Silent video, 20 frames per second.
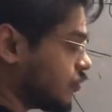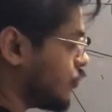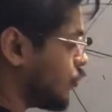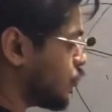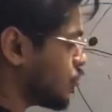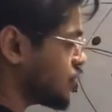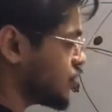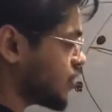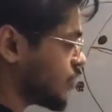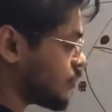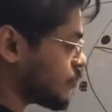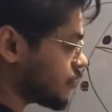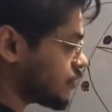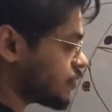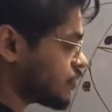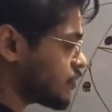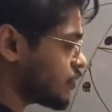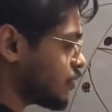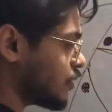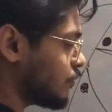4
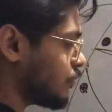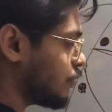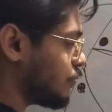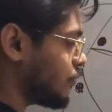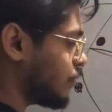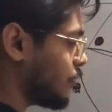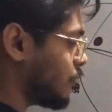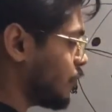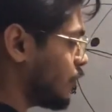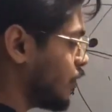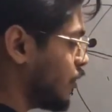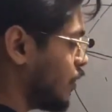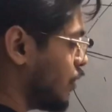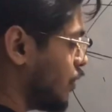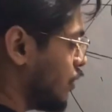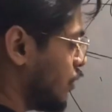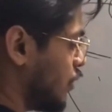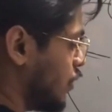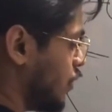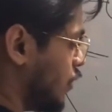chambers, and from
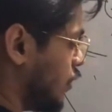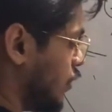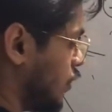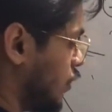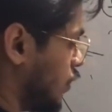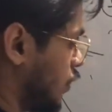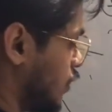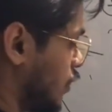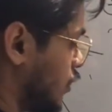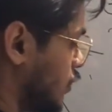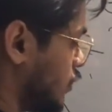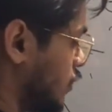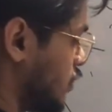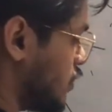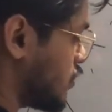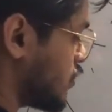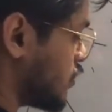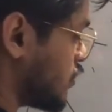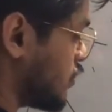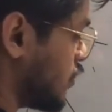
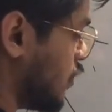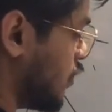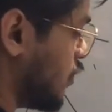this